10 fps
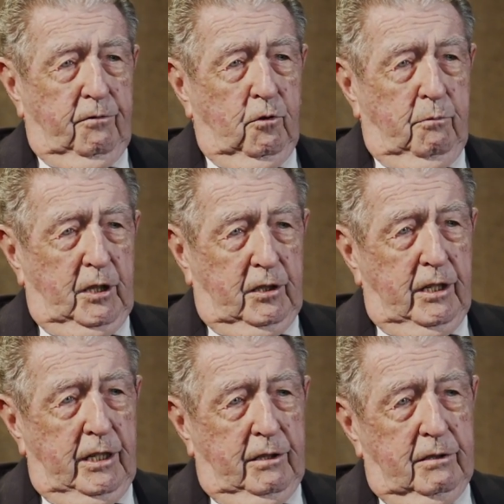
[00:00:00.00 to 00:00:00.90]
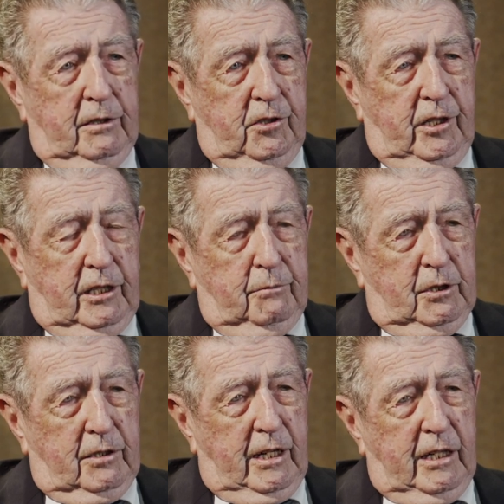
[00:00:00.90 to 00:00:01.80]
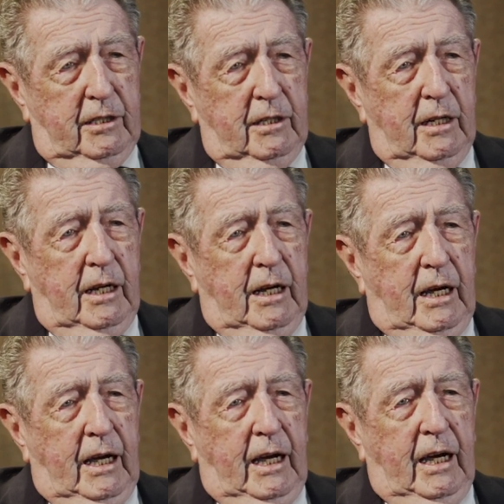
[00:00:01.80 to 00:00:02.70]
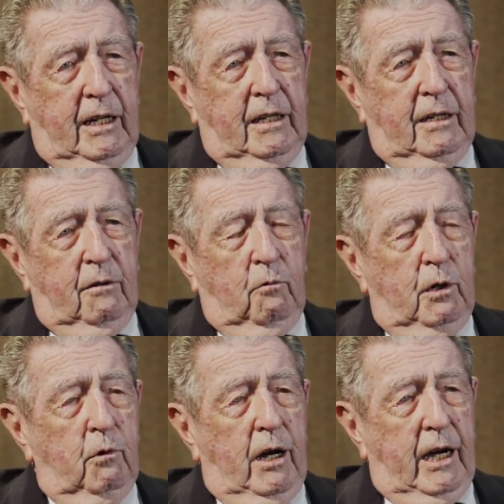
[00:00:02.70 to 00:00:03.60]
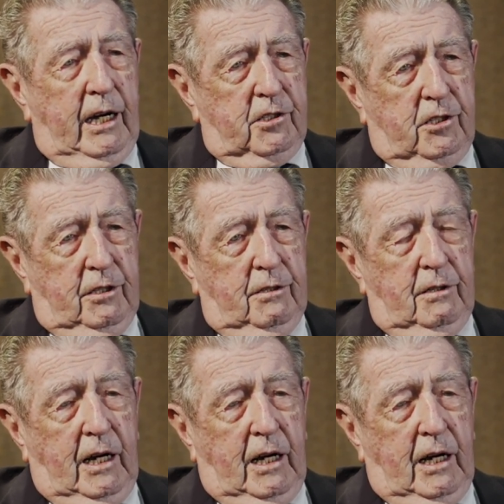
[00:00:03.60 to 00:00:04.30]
Fort McNair, the Second Battalion, and we were asked to.